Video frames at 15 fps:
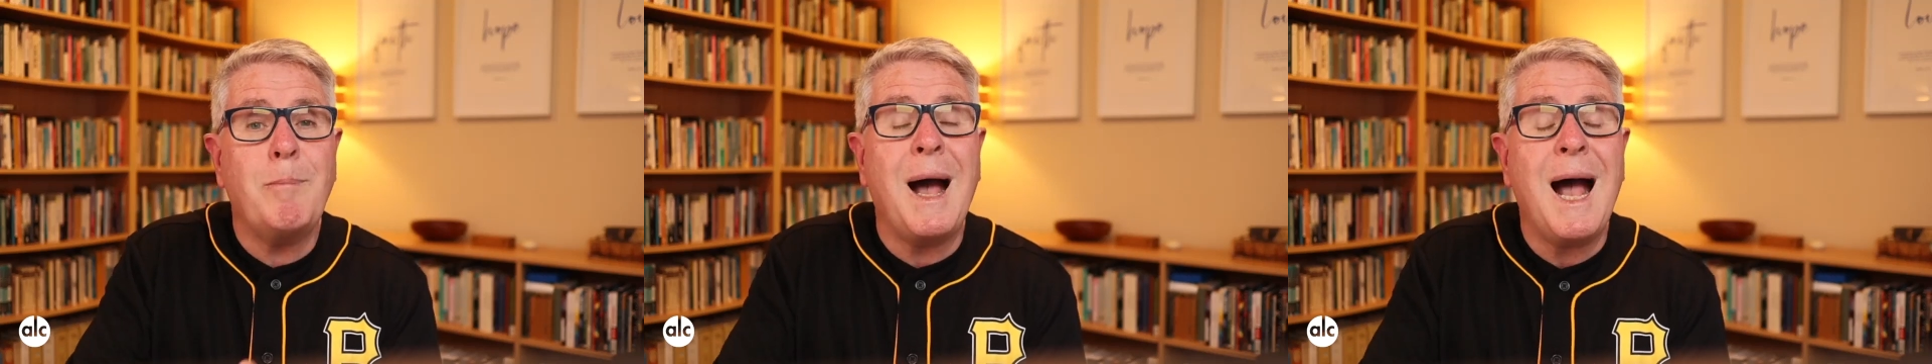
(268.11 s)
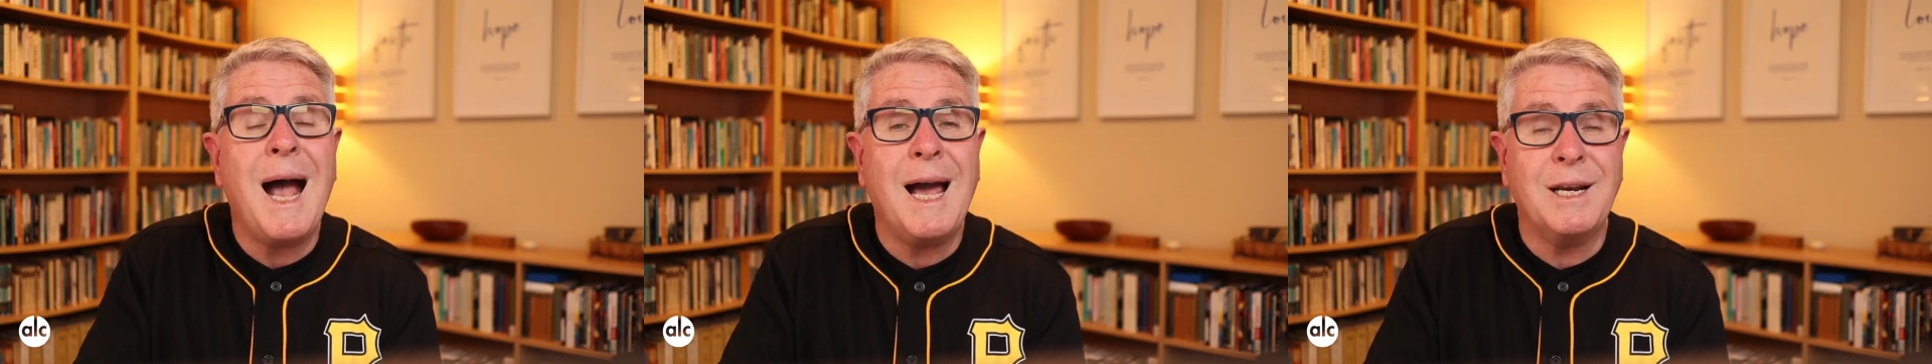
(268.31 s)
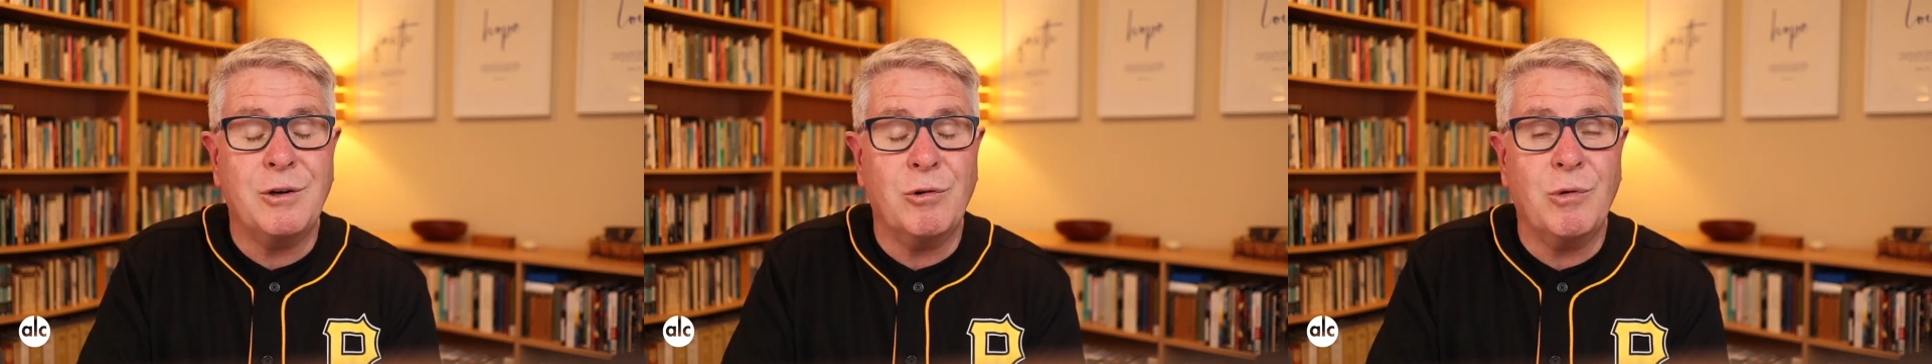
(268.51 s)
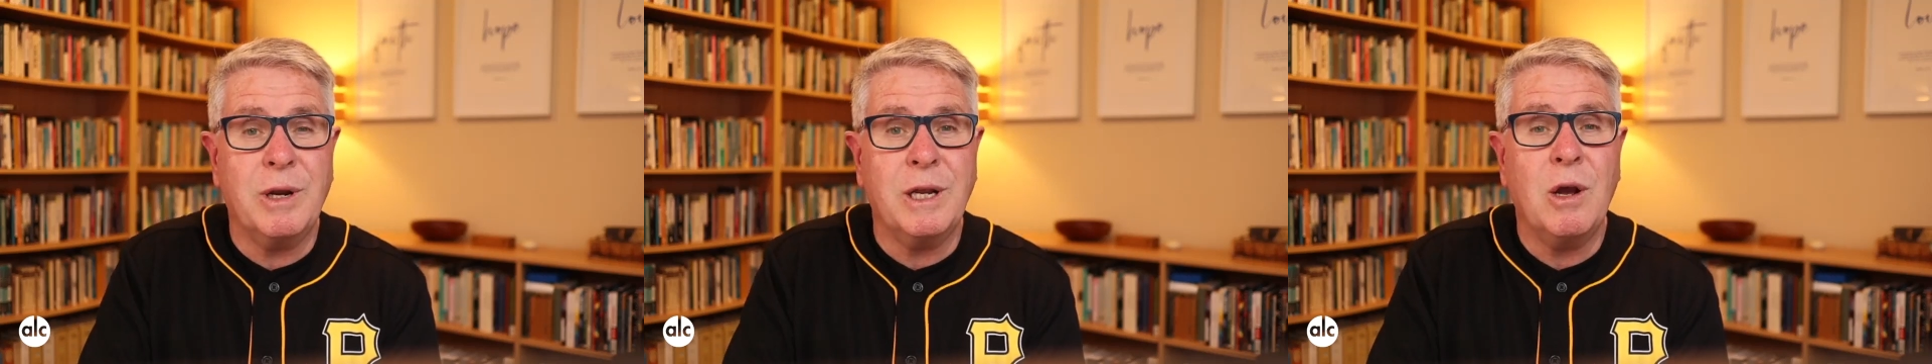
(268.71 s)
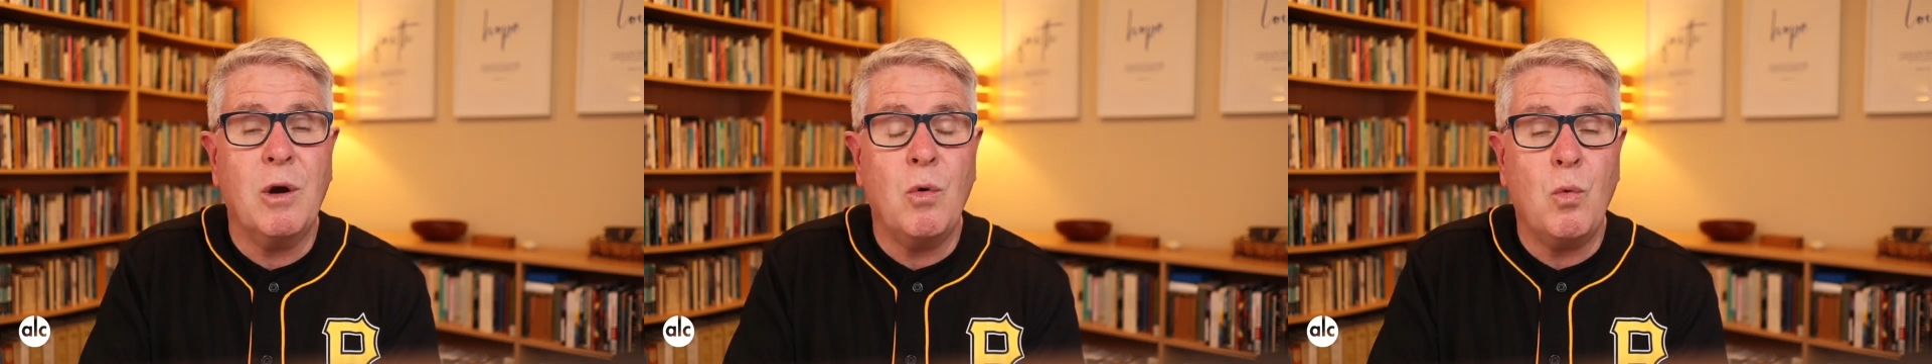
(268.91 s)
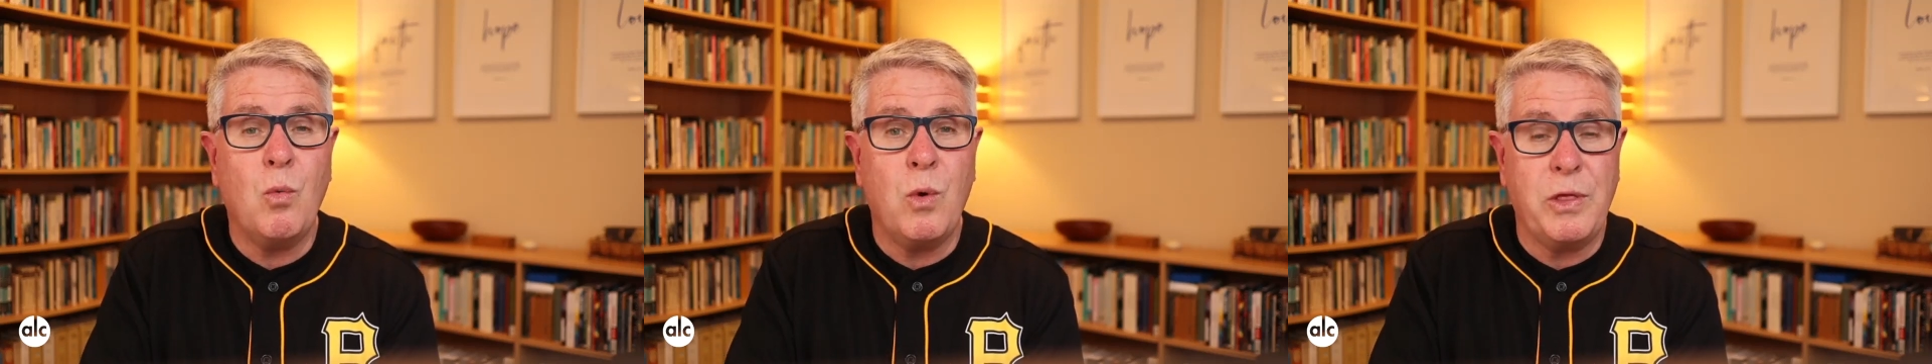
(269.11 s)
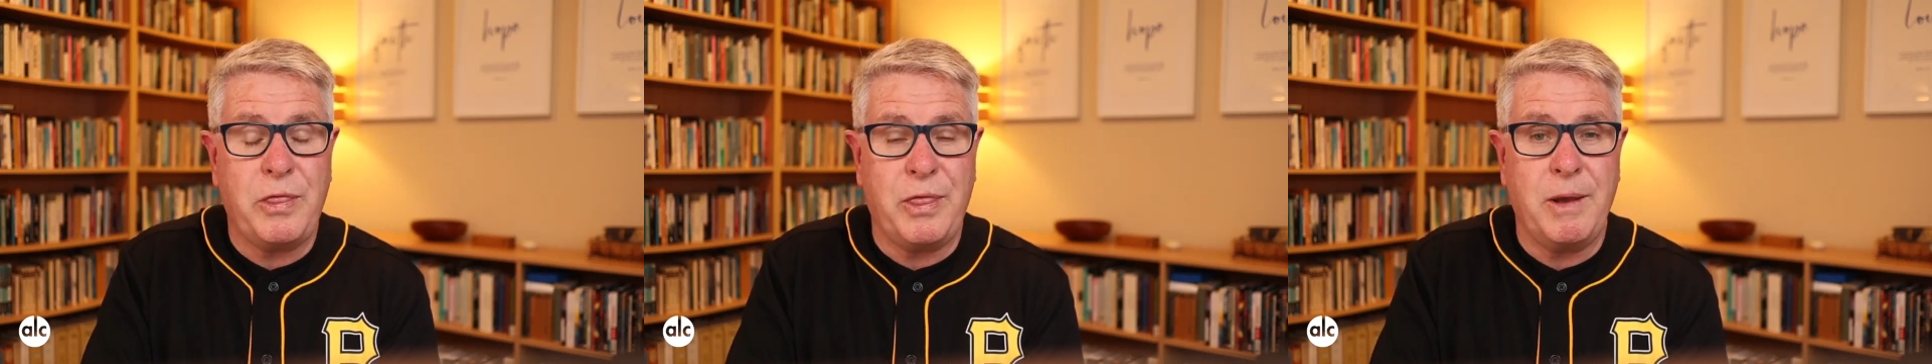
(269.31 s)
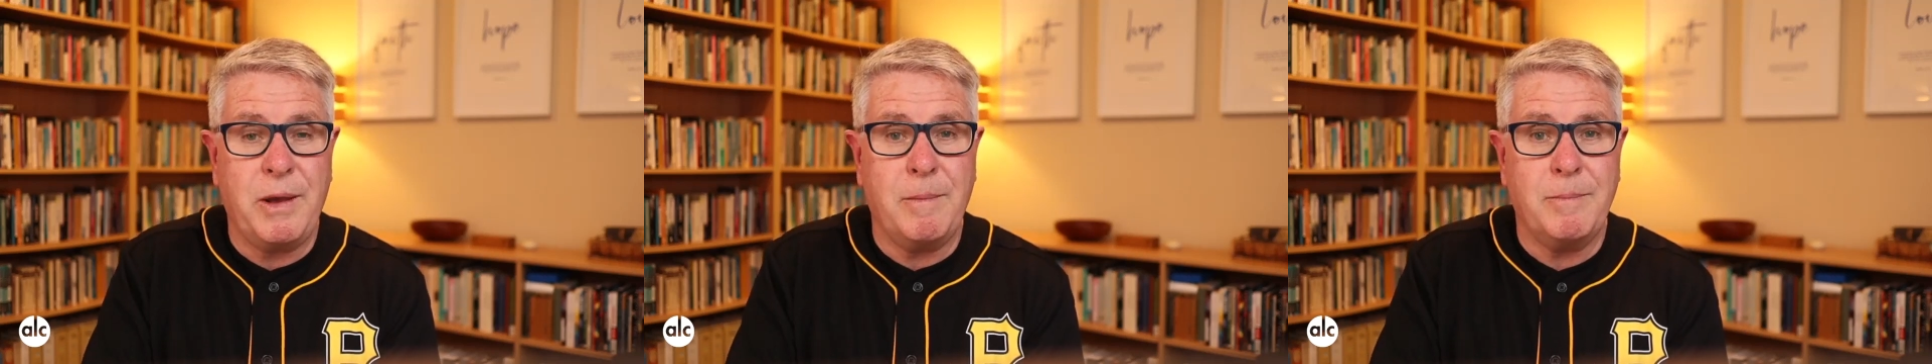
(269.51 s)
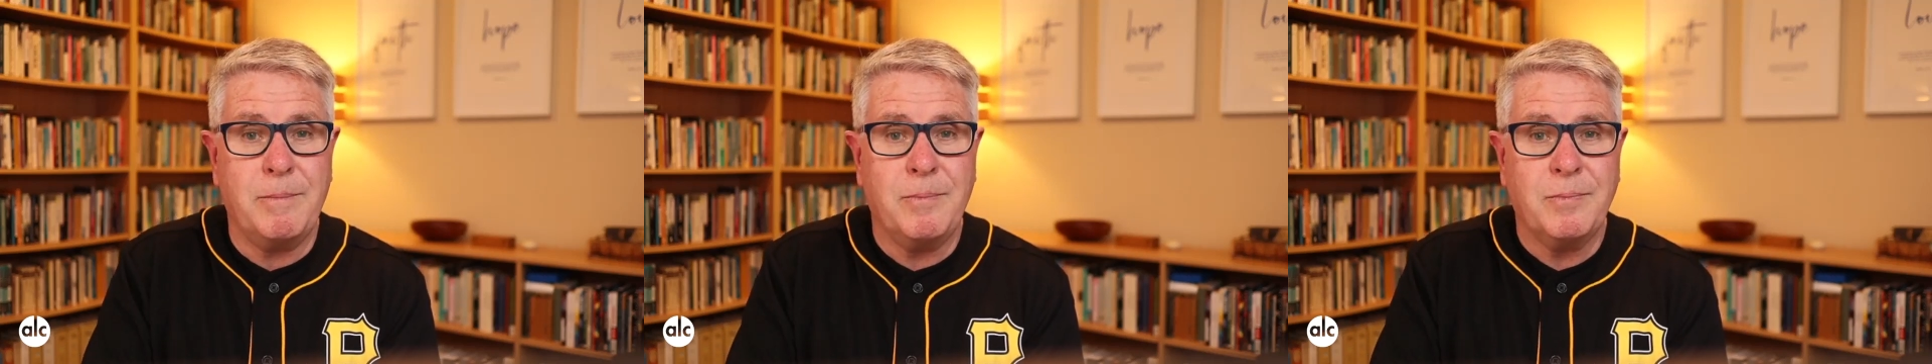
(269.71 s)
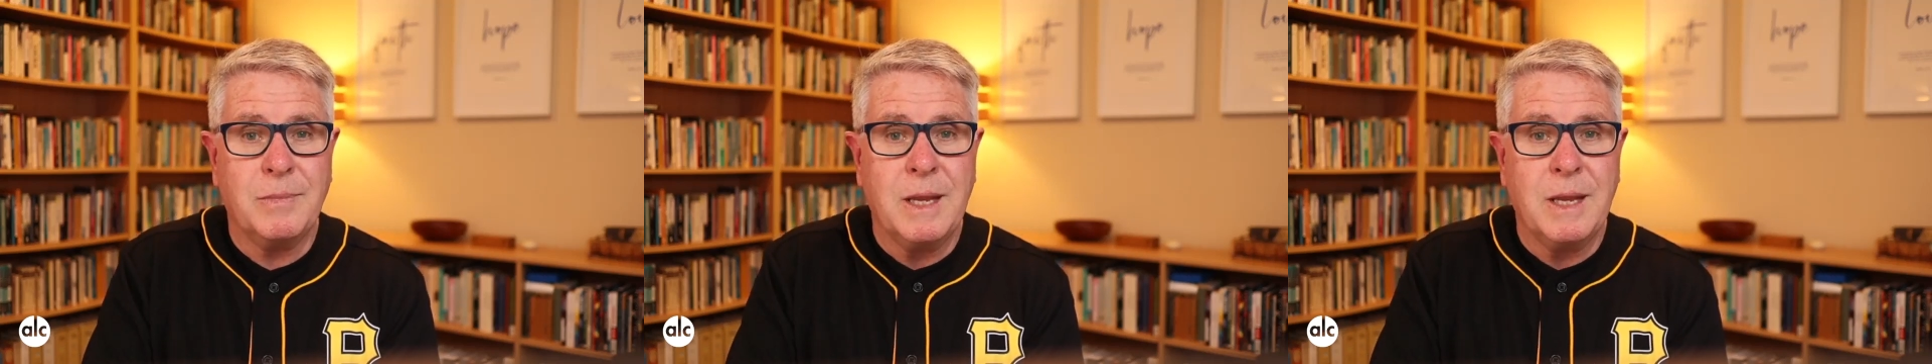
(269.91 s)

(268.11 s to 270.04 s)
partnering with them.